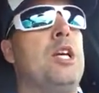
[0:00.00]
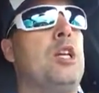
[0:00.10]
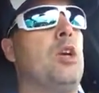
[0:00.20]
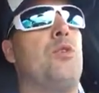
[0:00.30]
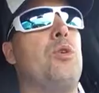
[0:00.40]

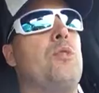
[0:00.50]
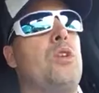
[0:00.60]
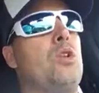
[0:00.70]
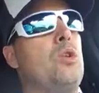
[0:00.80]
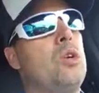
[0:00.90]
if you have
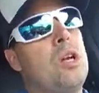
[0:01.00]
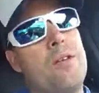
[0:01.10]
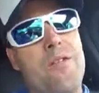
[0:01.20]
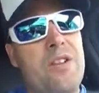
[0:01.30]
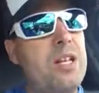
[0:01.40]
to do
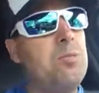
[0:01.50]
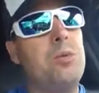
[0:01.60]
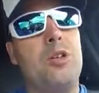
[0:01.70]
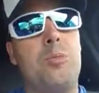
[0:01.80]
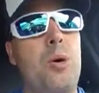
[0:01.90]

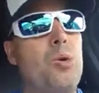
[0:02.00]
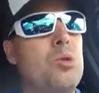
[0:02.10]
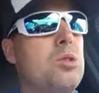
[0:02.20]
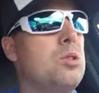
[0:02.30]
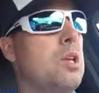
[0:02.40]
Facebook
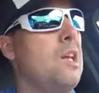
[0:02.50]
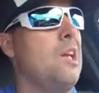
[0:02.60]
posts,